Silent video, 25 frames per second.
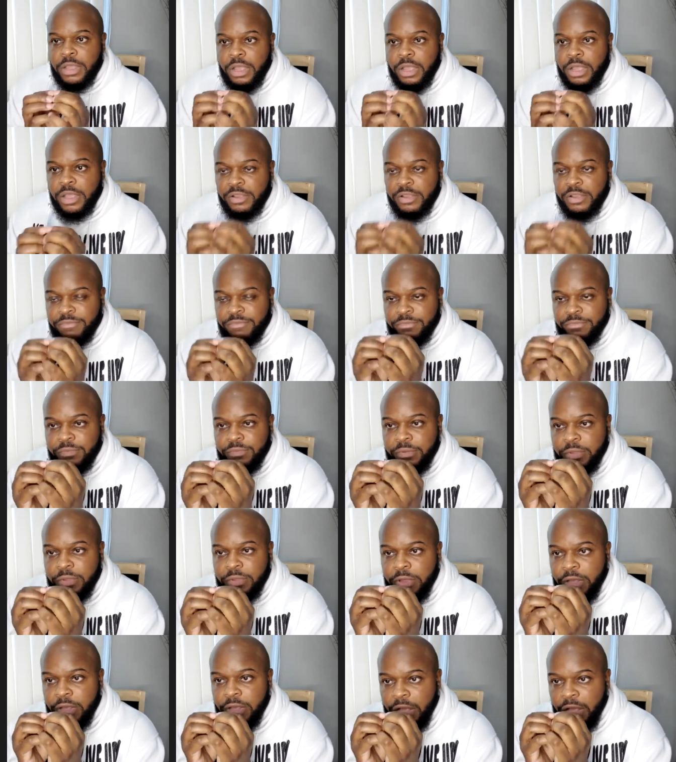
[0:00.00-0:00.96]
of,
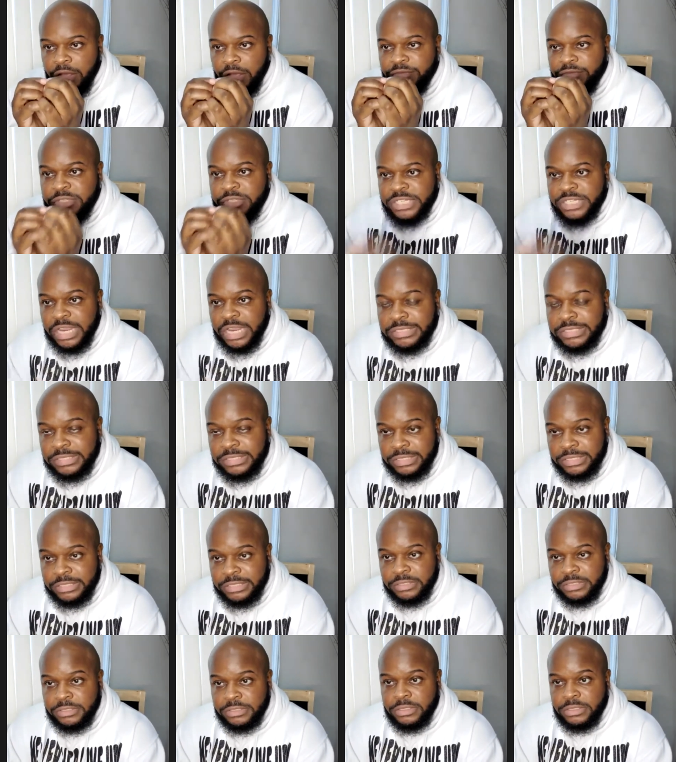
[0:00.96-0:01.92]
of
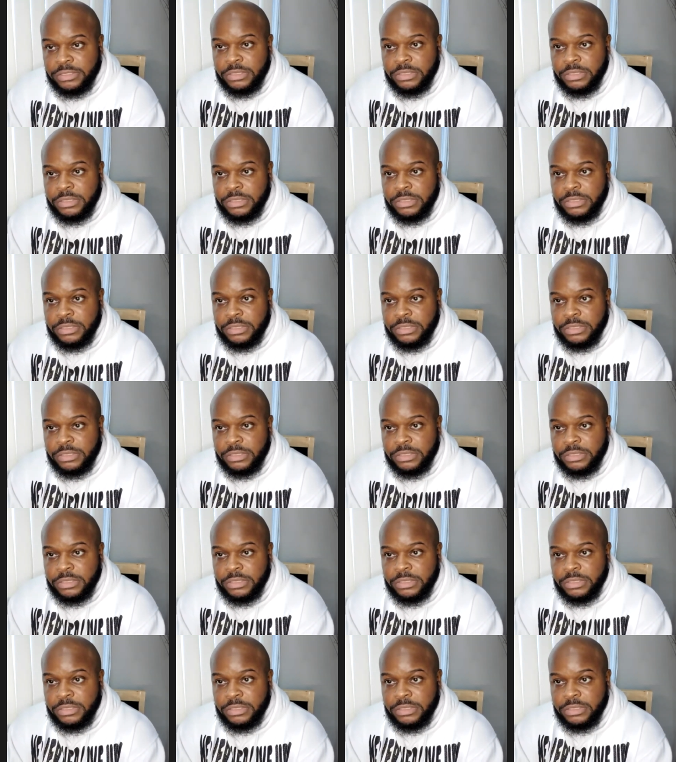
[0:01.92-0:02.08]
justice?